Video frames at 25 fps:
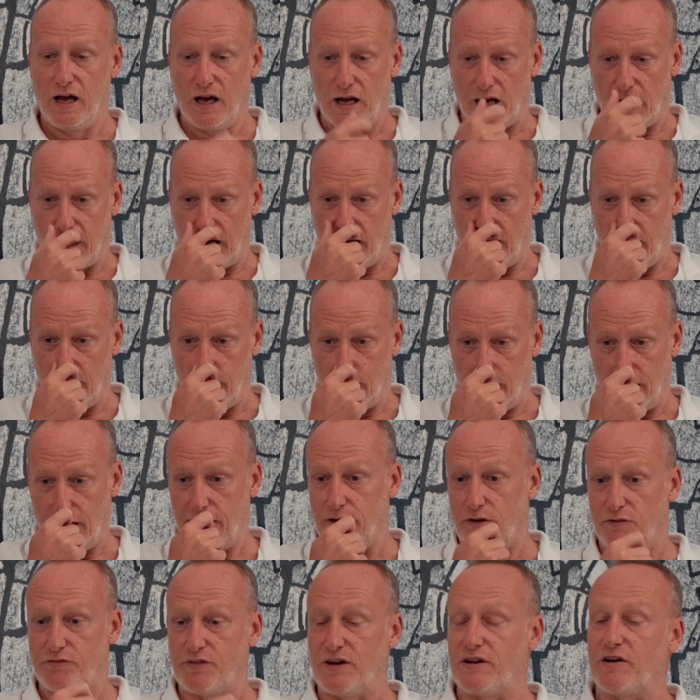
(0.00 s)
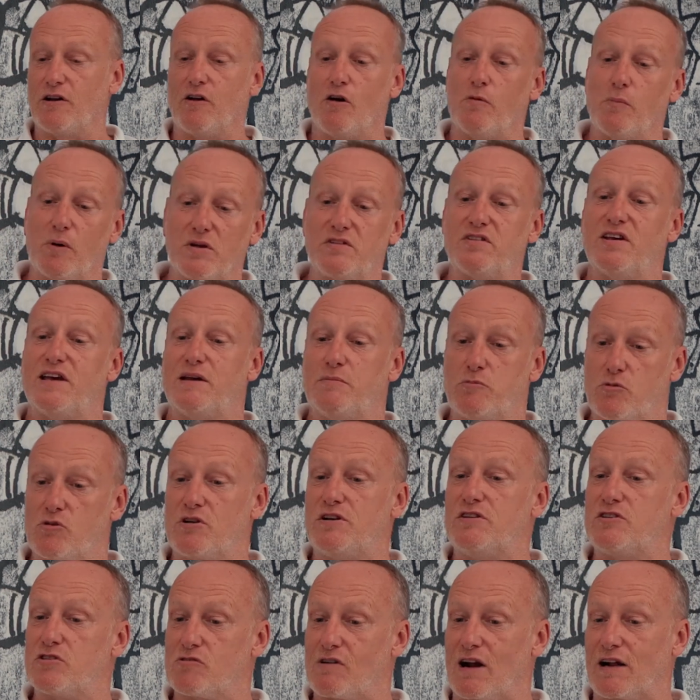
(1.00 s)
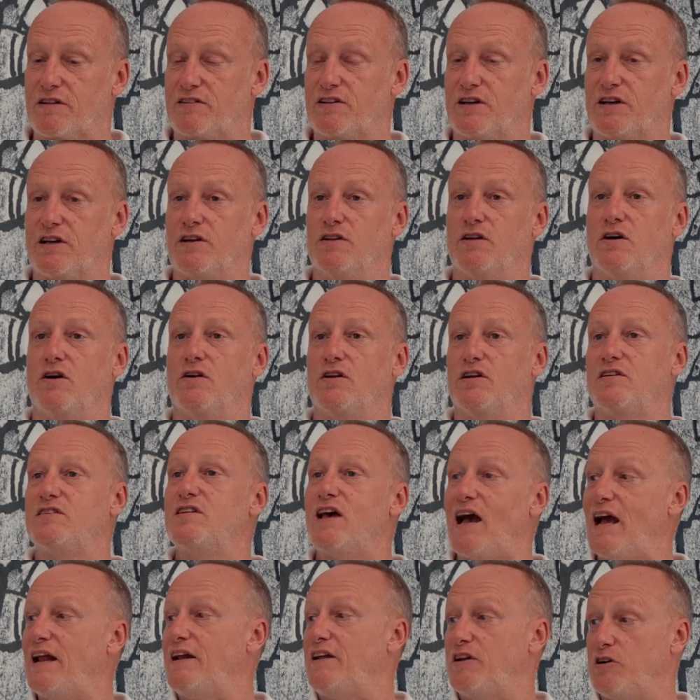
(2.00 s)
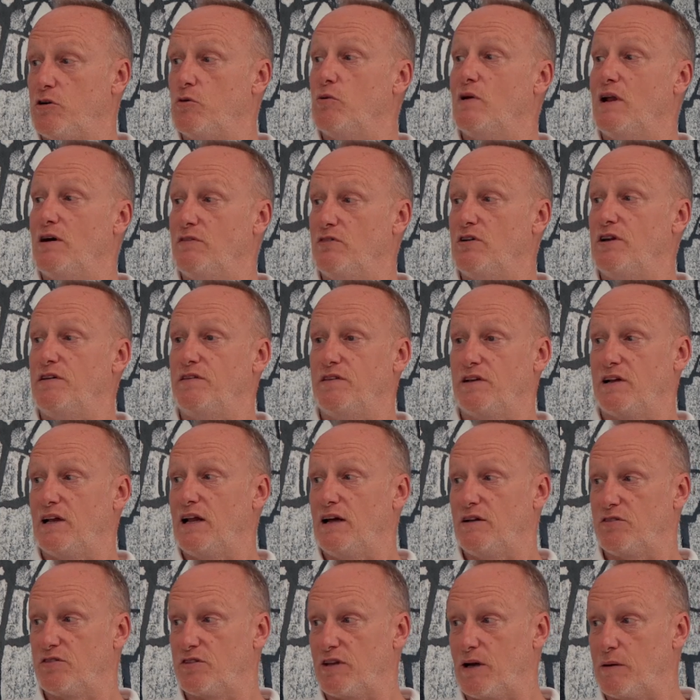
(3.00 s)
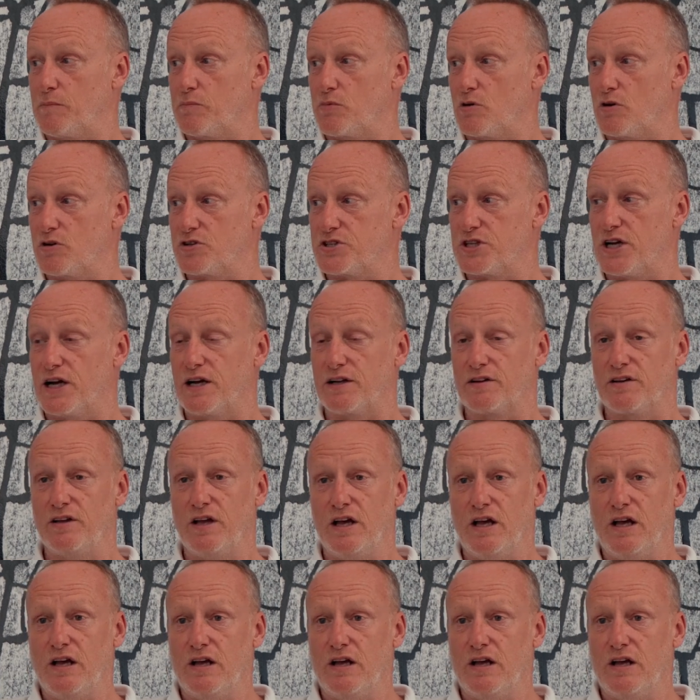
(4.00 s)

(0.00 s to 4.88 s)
And I found a lot of my team were interacting on a technical level in the CloudStack project.